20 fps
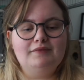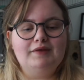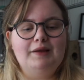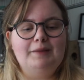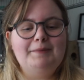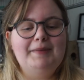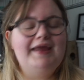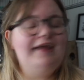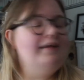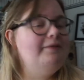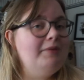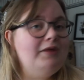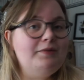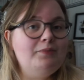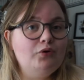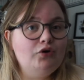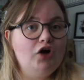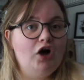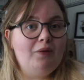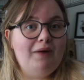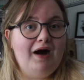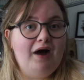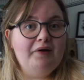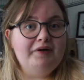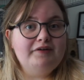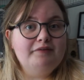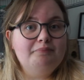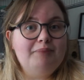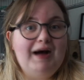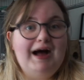make people go out
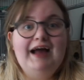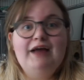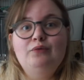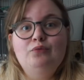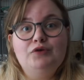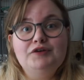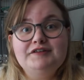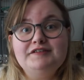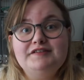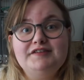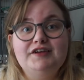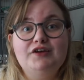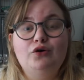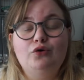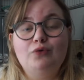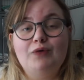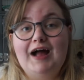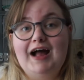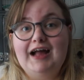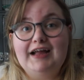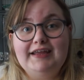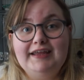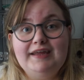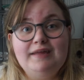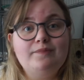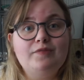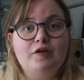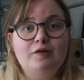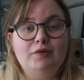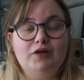and buy one single rat and
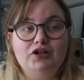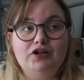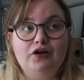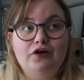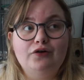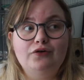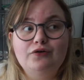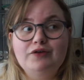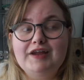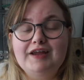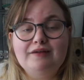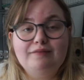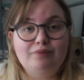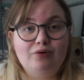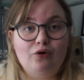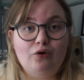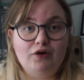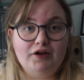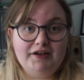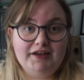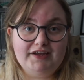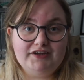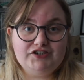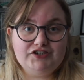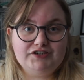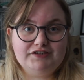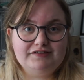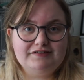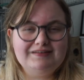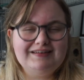keep them alone in poor
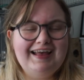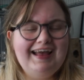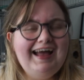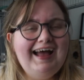conditions.